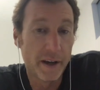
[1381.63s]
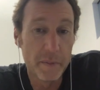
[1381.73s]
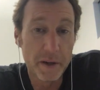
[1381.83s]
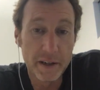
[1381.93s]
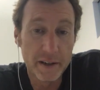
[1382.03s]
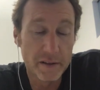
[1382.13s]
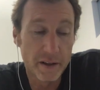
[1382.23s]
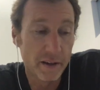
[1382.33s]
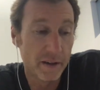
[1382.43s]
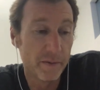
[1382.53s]
diabetes.
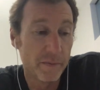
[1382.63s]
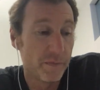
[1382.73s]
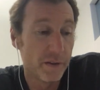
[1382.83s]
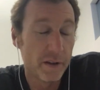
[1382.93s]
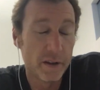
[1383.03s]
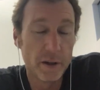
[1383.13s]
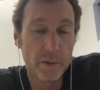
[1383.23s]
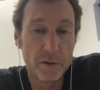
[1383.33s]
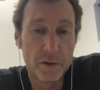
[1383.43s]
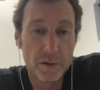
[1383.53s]
I think a
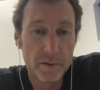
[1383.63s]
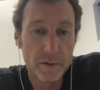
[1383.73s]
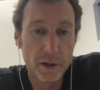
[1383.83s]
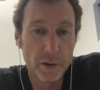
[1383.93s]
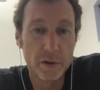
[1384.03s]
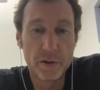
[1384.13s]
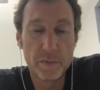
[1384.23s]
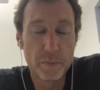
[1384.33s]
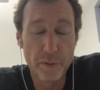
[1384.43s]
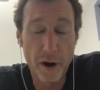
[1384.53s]
huge,
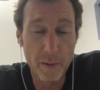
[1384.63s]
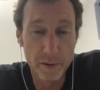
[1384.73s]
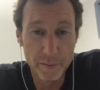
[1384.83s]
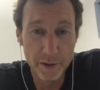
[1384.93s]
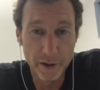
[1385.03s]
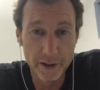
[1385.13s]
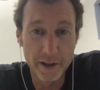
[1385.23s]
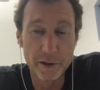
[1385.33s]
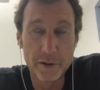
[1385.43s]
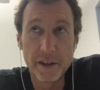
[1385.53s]
huge problem in our
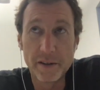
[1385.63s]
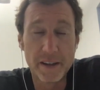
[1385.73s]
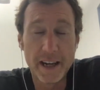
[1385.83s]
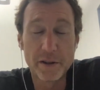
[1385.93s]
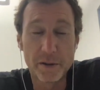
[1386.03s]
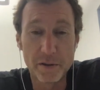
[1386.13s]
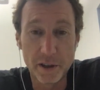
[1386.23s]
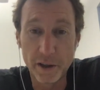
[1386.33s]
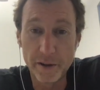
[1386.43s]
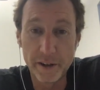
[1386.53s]
country. It's a national
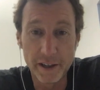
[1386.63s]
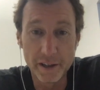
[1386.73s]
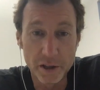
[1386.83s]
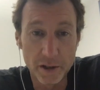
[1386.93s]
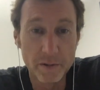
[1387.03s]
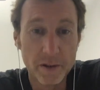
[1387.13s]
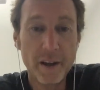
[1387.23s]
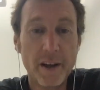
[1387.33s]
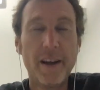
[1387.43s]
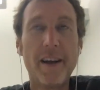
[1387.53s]
security issue.
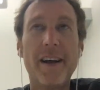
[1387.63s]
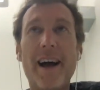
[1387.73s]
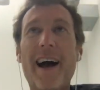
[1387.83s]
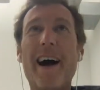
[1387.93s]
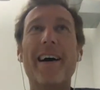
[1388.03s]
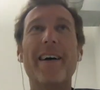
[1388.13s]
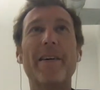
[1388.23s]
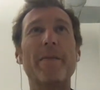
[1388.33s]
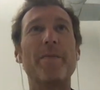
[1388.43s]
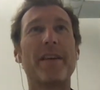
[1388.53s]

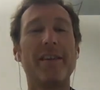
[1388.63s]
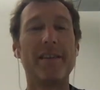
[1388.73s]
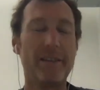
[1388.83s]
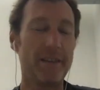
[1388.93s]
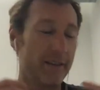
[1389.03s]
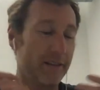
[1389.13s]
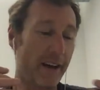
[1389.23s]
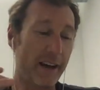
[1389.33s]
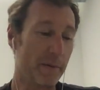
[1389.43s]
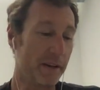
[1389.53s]
Um,
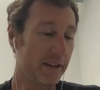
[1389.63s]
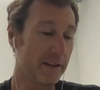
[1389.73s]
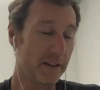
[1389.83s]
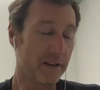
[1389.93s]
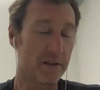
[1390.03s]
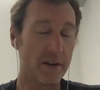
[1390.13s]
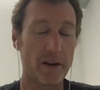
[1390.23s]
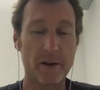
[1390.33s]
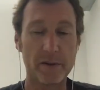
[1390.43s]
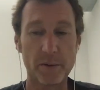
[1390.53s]
diabetes leads to
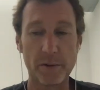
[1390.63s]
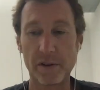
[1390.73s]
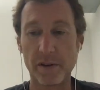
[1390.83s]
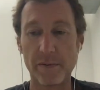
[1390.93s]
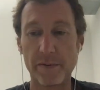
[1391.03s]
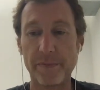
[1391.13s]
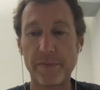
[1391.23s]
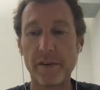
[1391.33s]
all sorts of